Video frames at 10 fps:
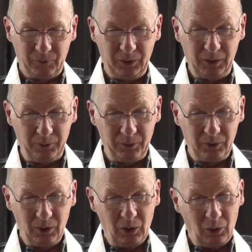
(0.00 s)
and the
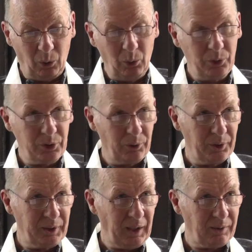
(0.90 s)
other Ode on
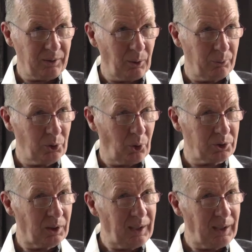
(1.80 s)
the Death of Dr.